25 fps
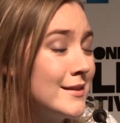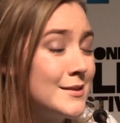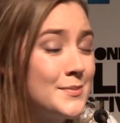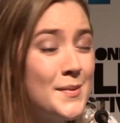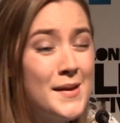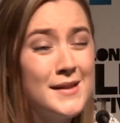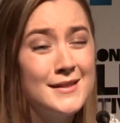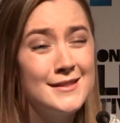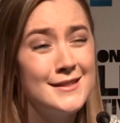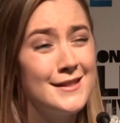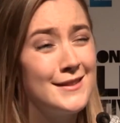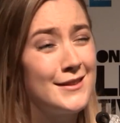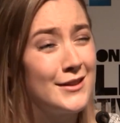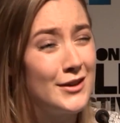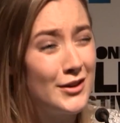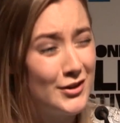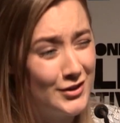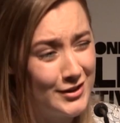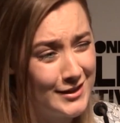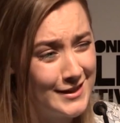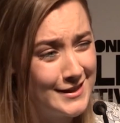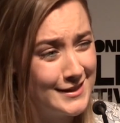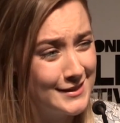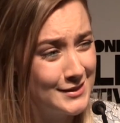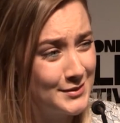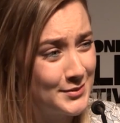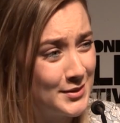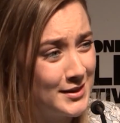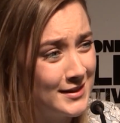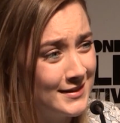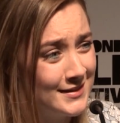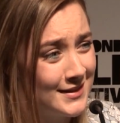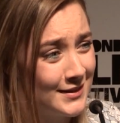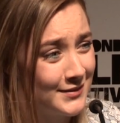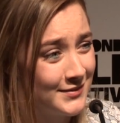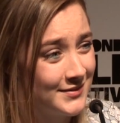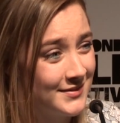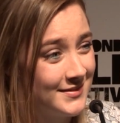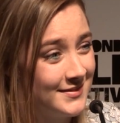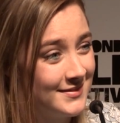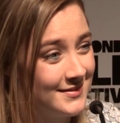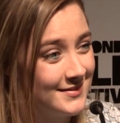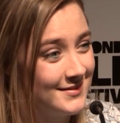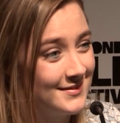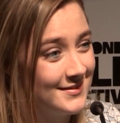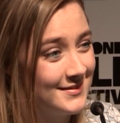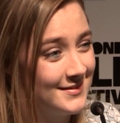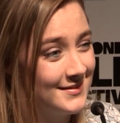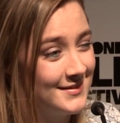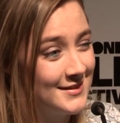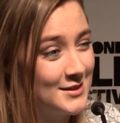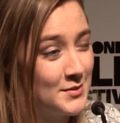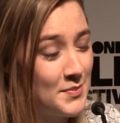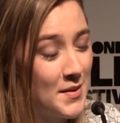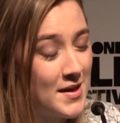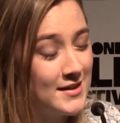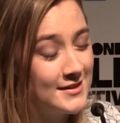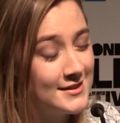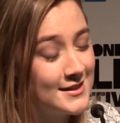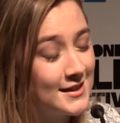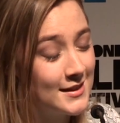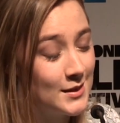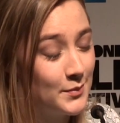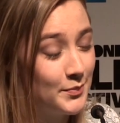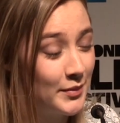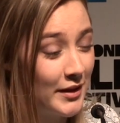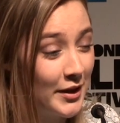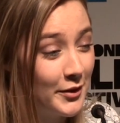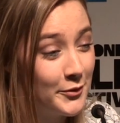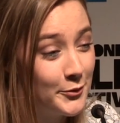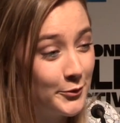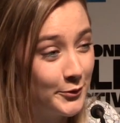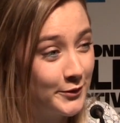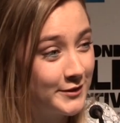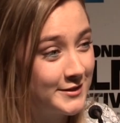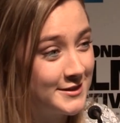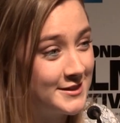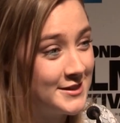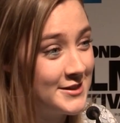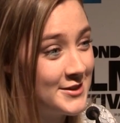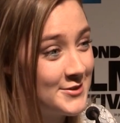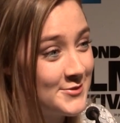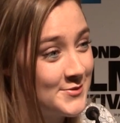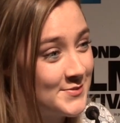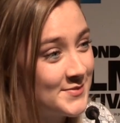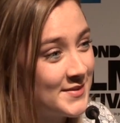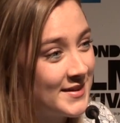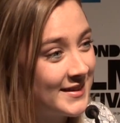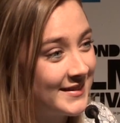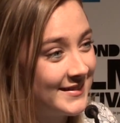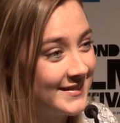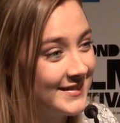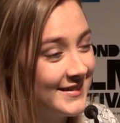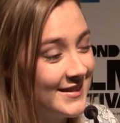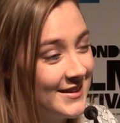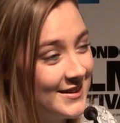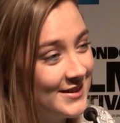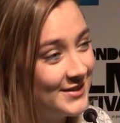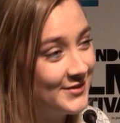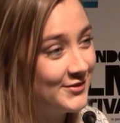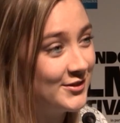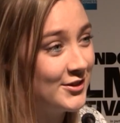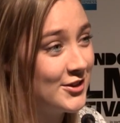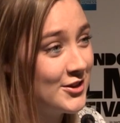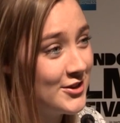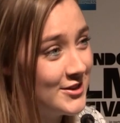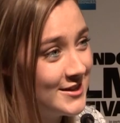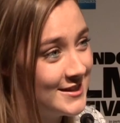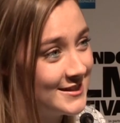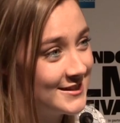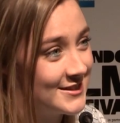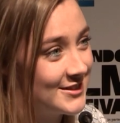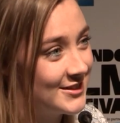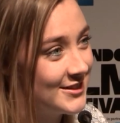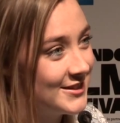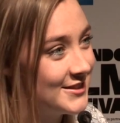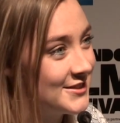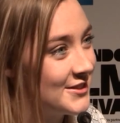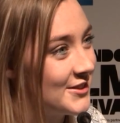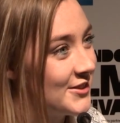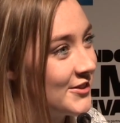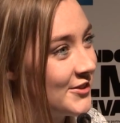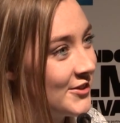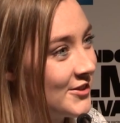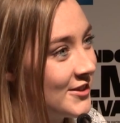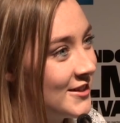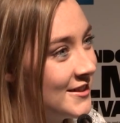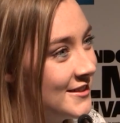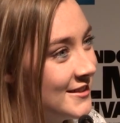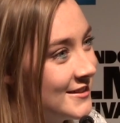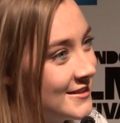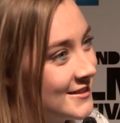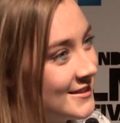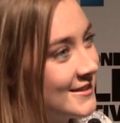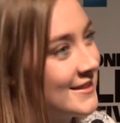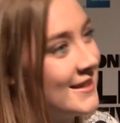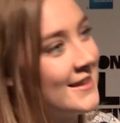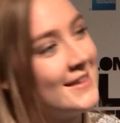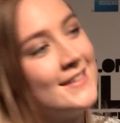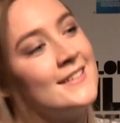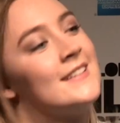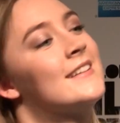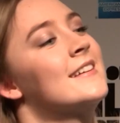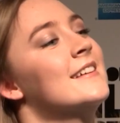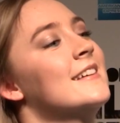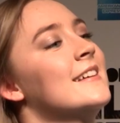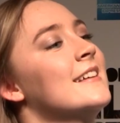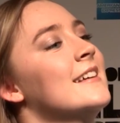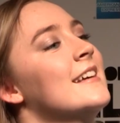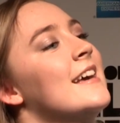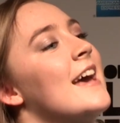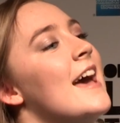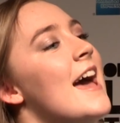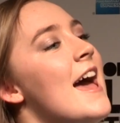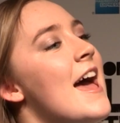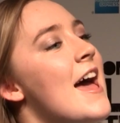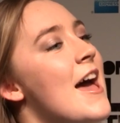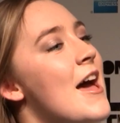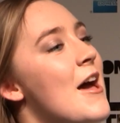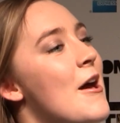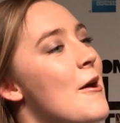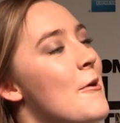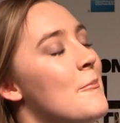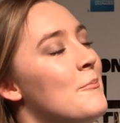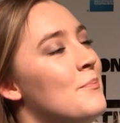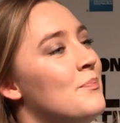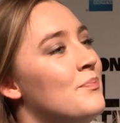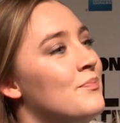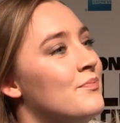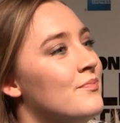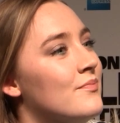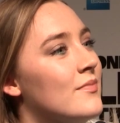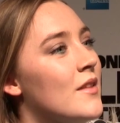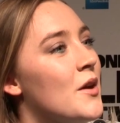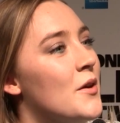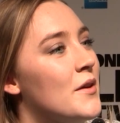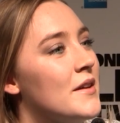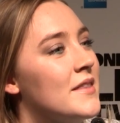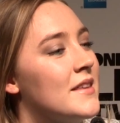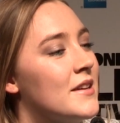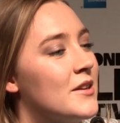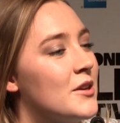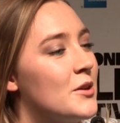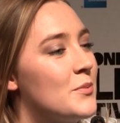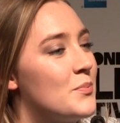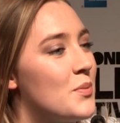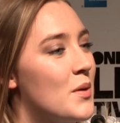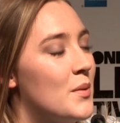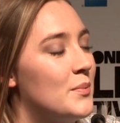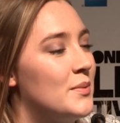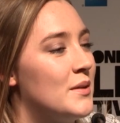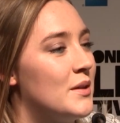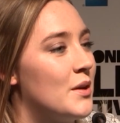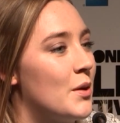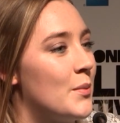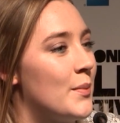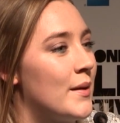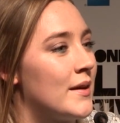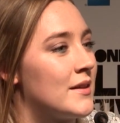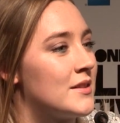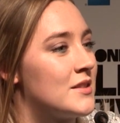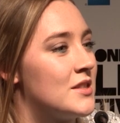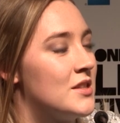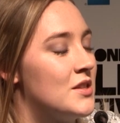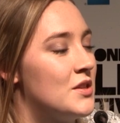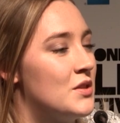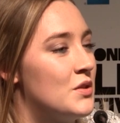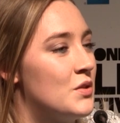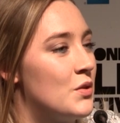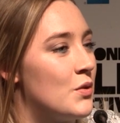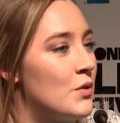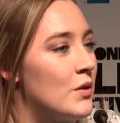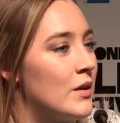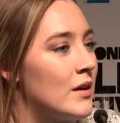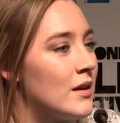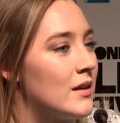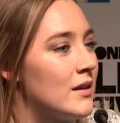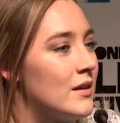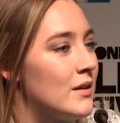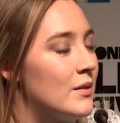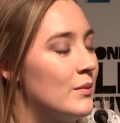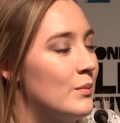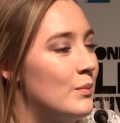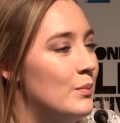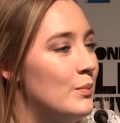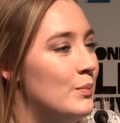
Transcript: It depends on the guy as well, though. It depends on the bloke, do you know what I mean? If the guy is nicer in Ireland, then no, I think I'd probably go back to New York.